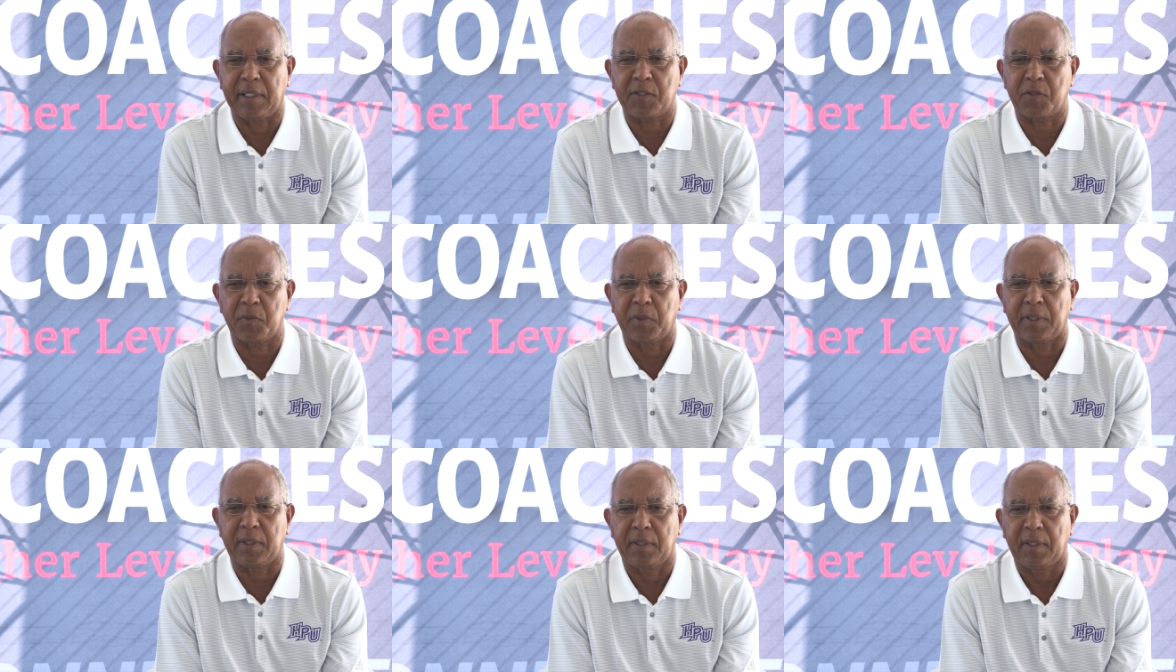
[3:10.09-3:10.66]
That's
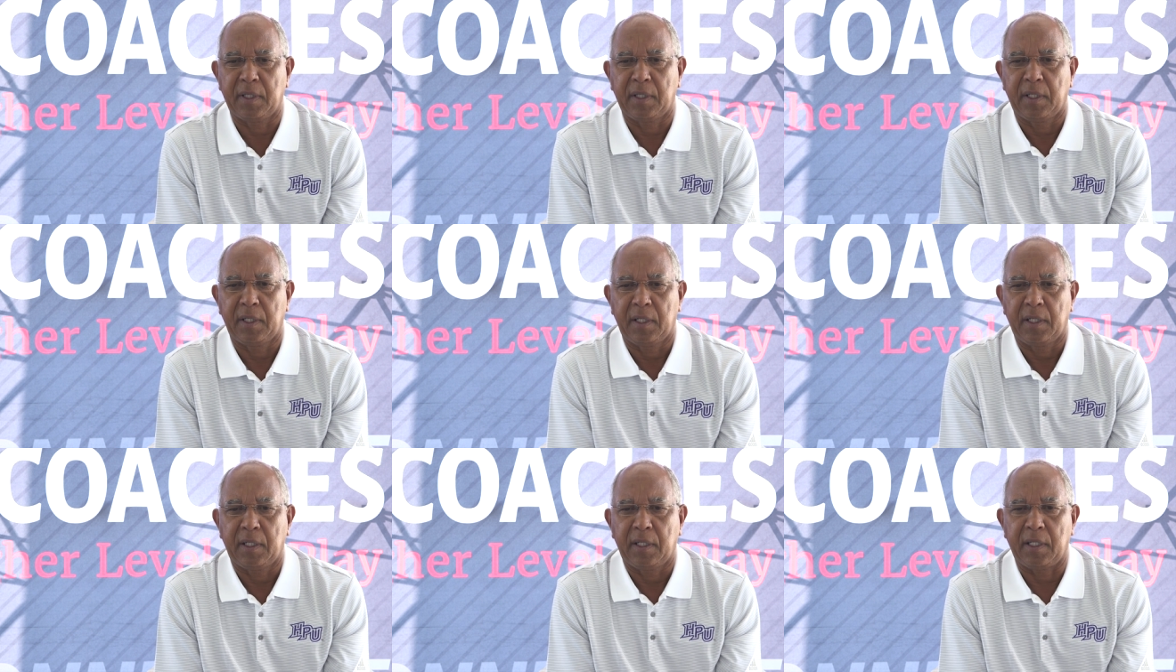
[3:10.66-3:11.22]

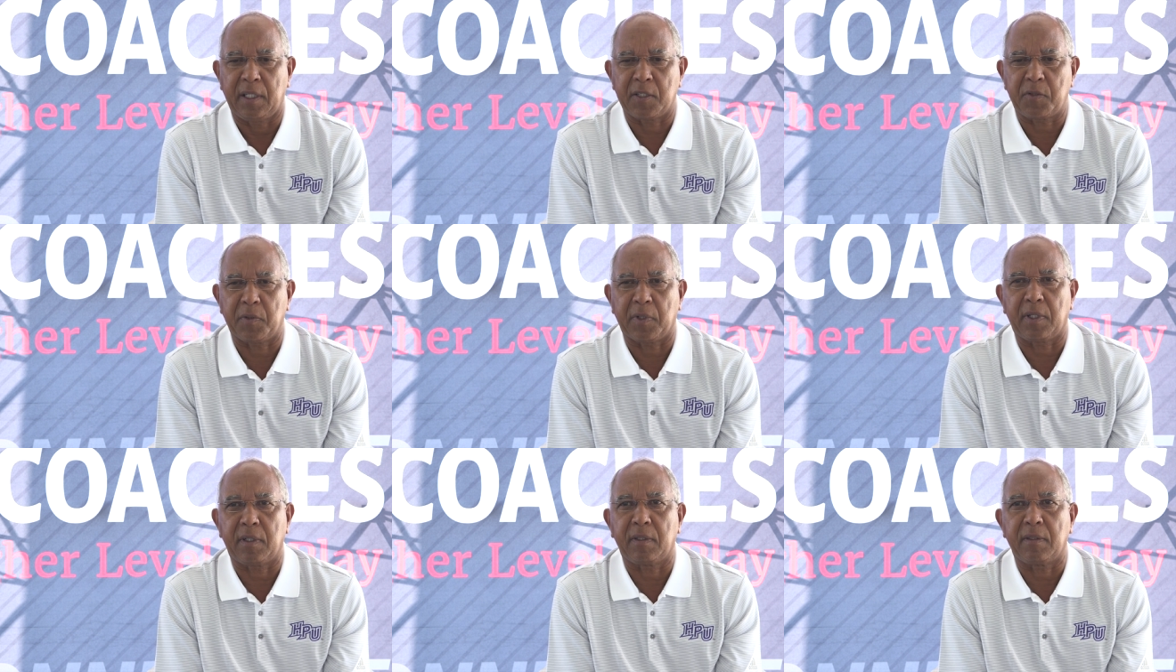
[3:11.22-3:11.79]

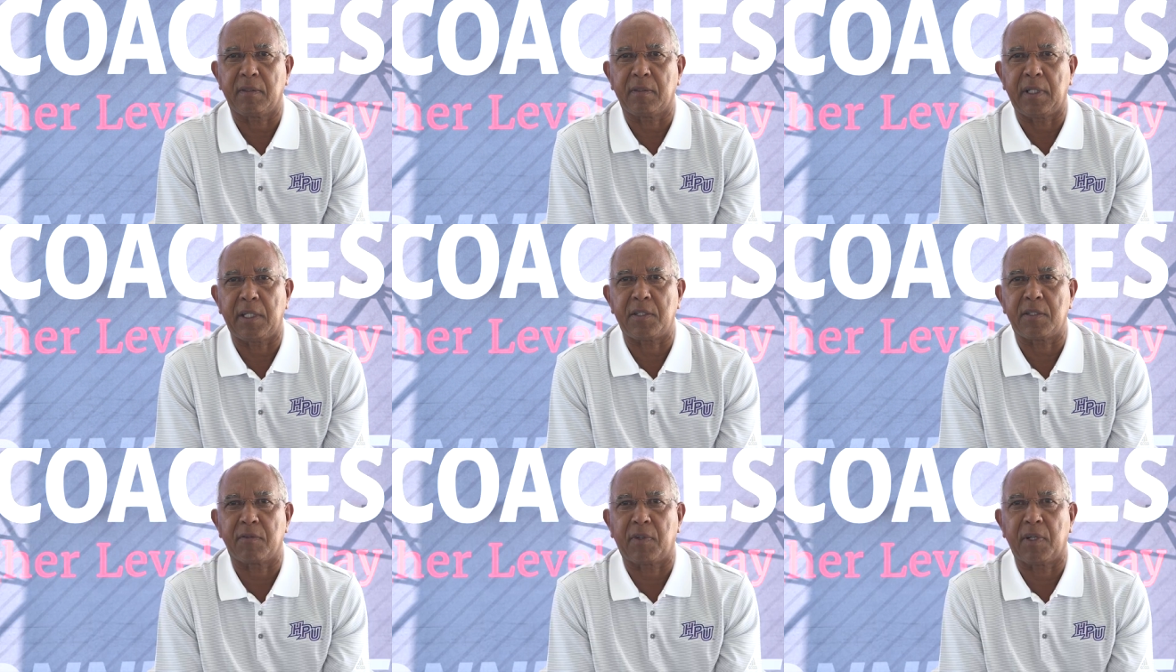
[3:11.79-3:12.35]
what
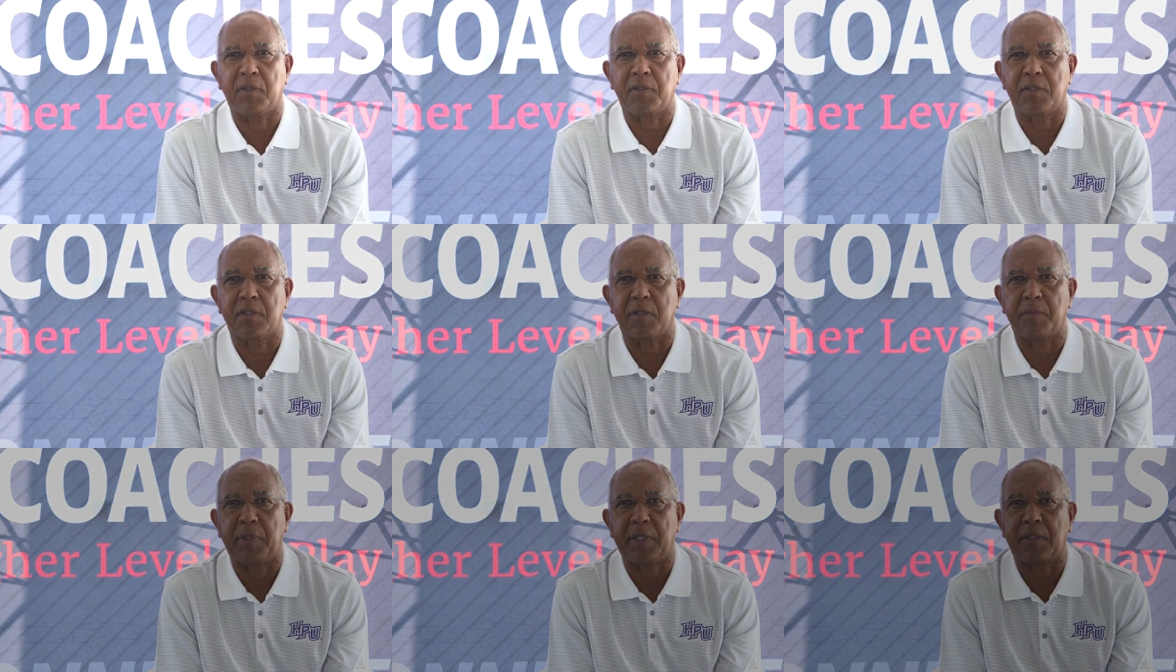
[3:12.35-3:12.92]
Nations of
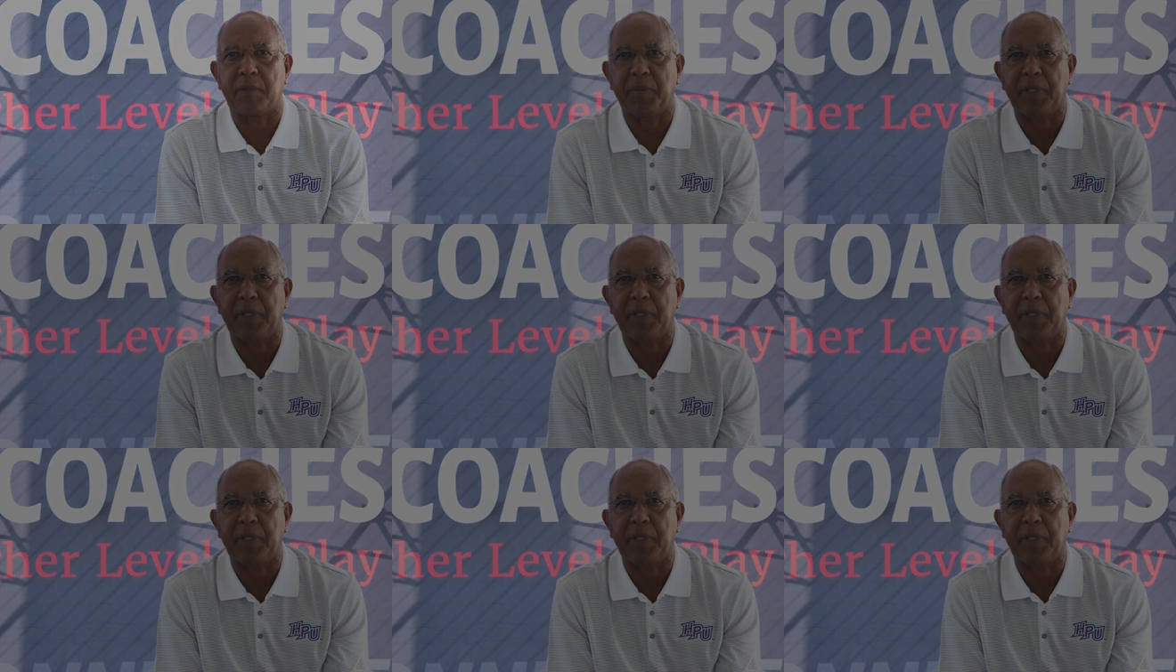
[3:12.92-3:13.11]
Coaches are meant to